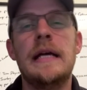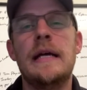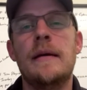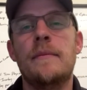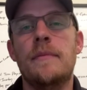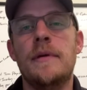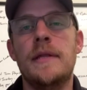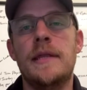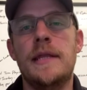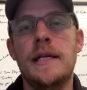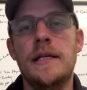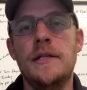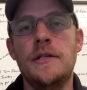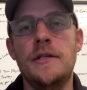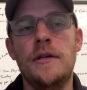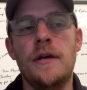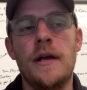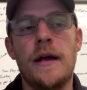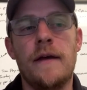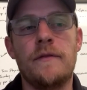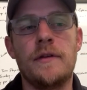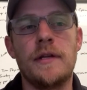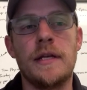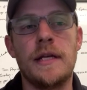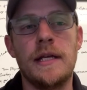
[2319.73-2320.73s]
But then you
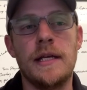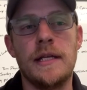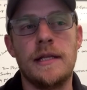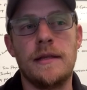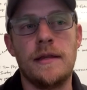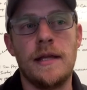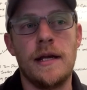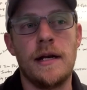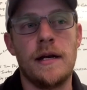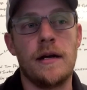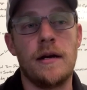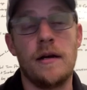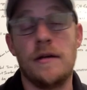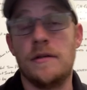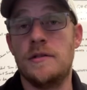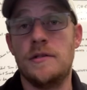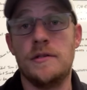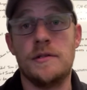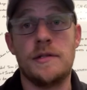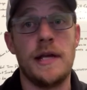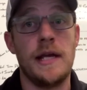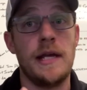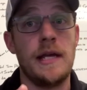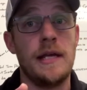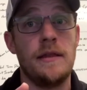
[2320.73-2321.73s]
have to get there and you
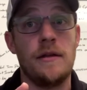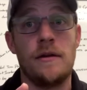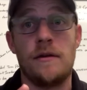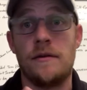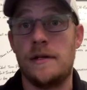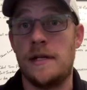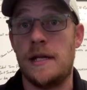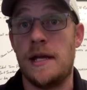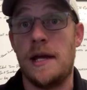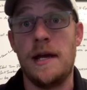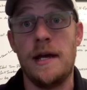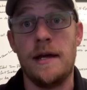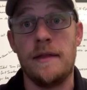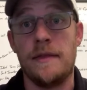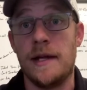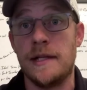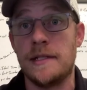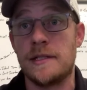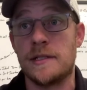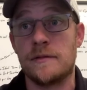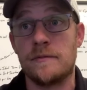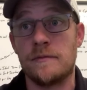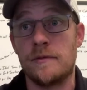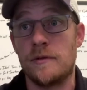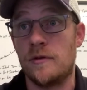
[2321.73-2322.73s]
say either, yeah,
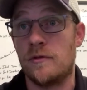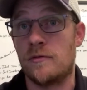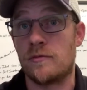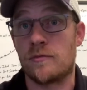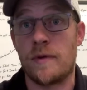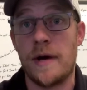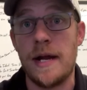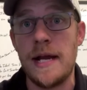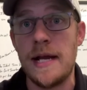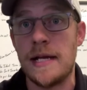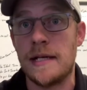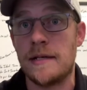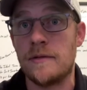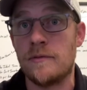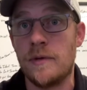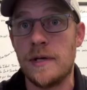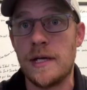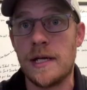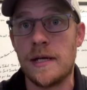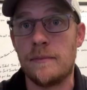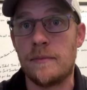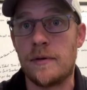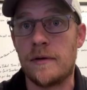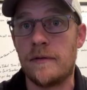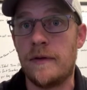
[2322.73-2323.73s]
that's great, we
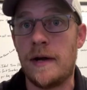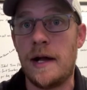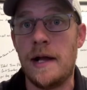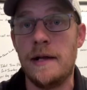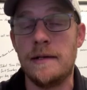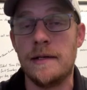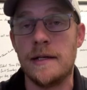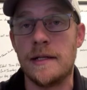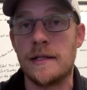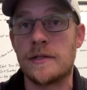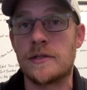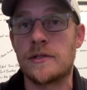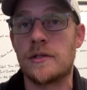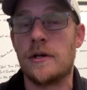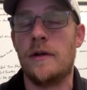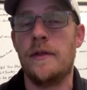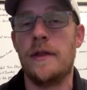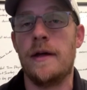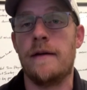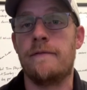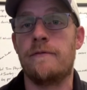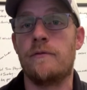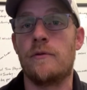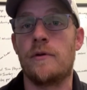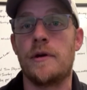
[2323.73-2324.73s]
can provide and install
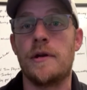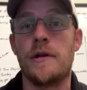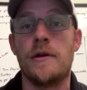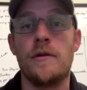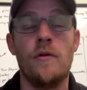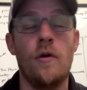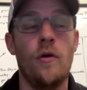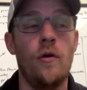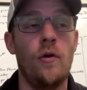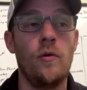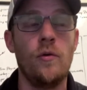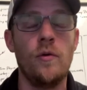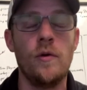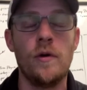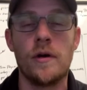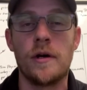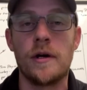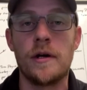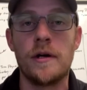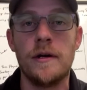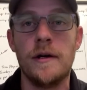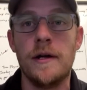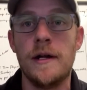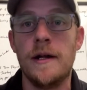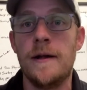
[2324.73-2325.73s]
that for you,
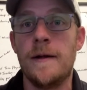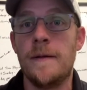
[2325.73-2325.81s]
or